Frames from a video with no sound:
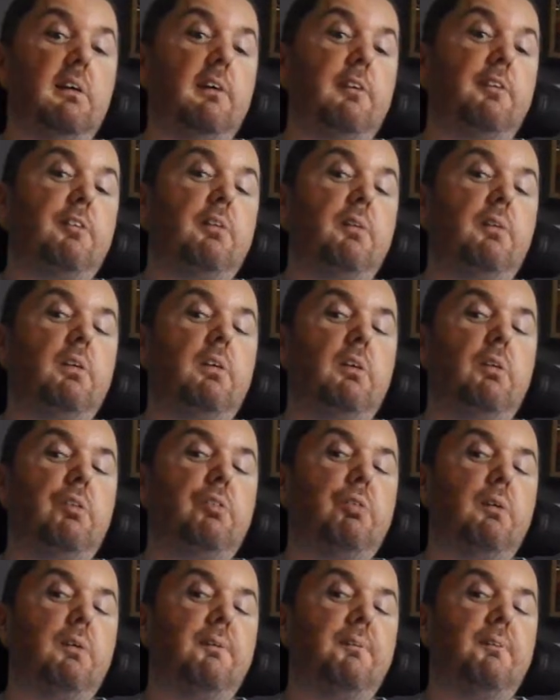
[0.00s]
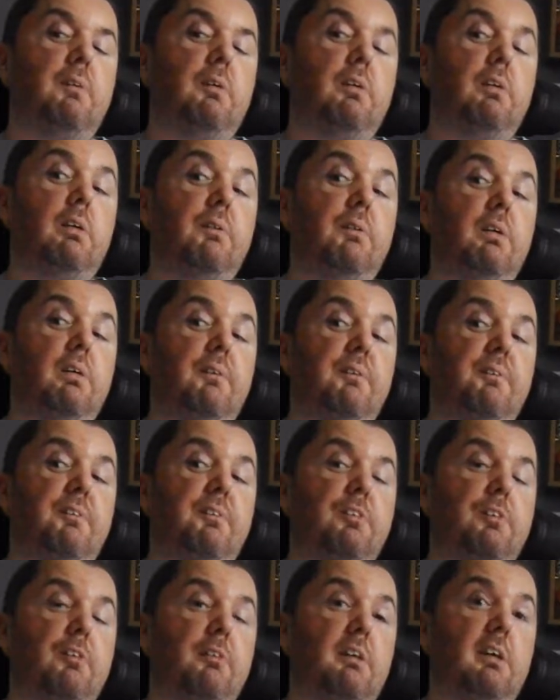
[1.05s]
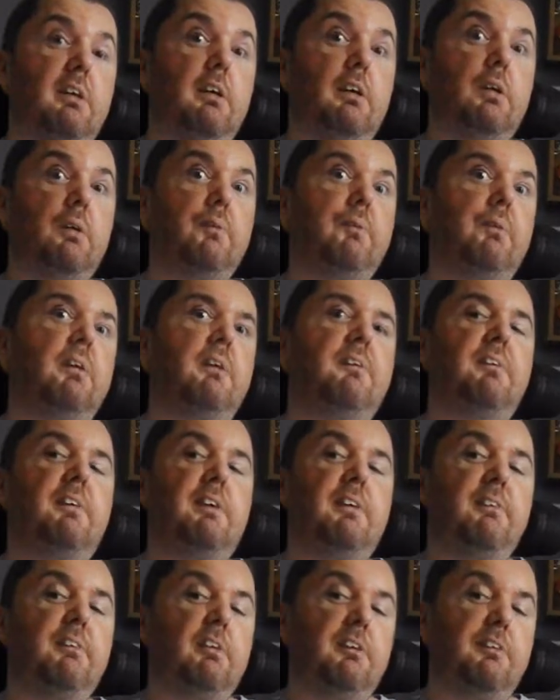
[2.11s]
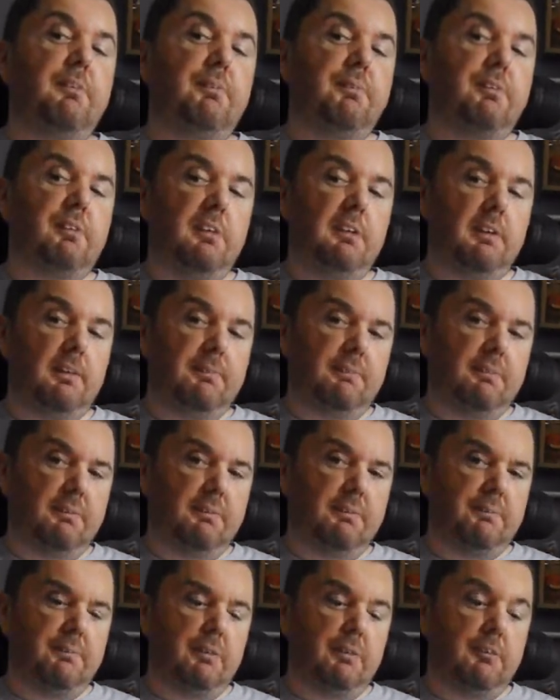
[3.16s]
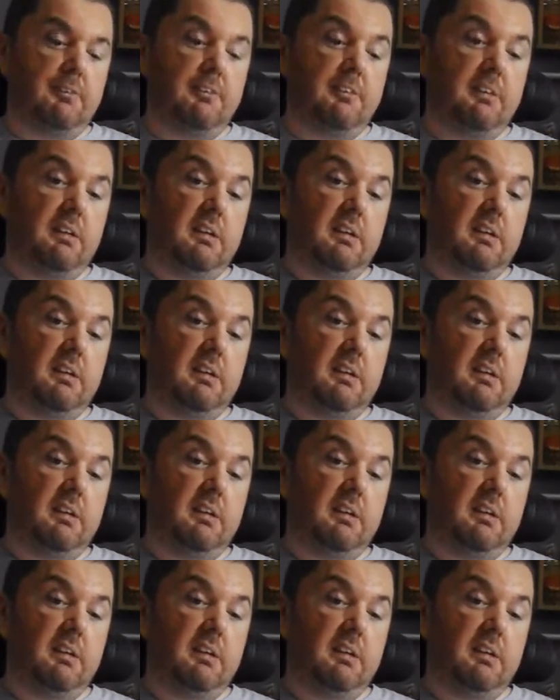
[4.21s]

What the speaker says: Tokyo Treat box. Oh no, sorry, we have another item sitting in the bottom of the box.